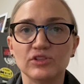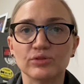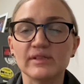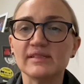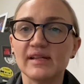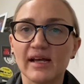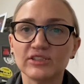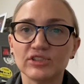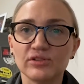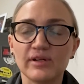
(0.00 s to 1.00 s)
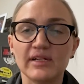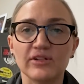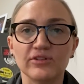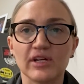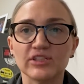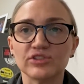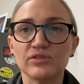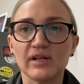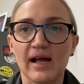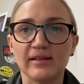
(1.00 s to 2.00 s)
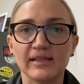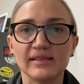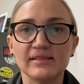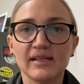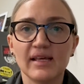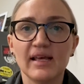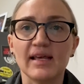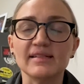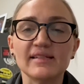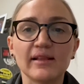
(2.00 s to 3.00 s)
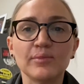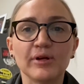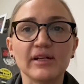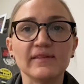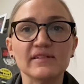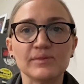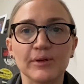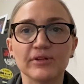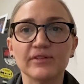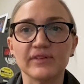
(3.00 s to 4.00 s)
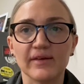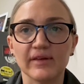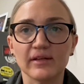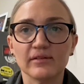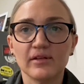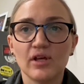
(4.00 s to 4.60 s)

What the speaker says: joins national and international colleagues in celebrating the spirit of giving.